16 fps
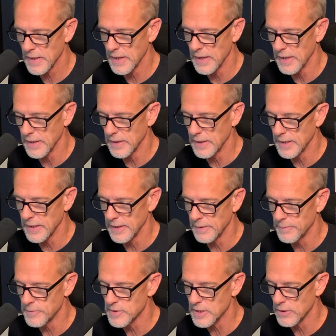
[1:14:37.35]
And
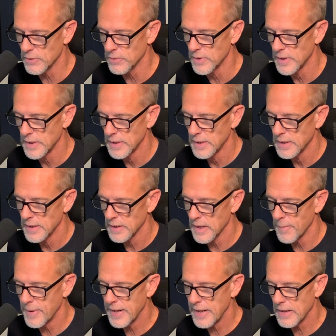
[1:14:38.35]
um, so
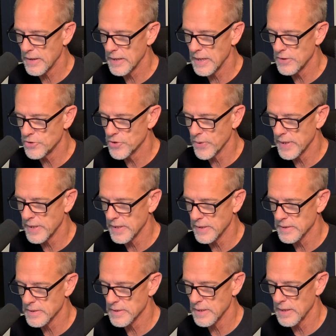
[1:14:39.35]
come on out and join
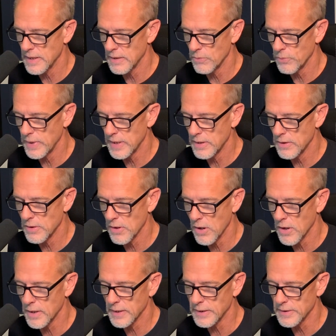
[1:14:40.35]
us in Wynne,
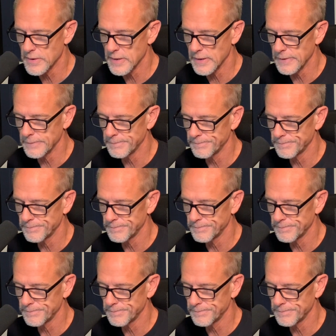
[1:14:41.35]
Arkansas.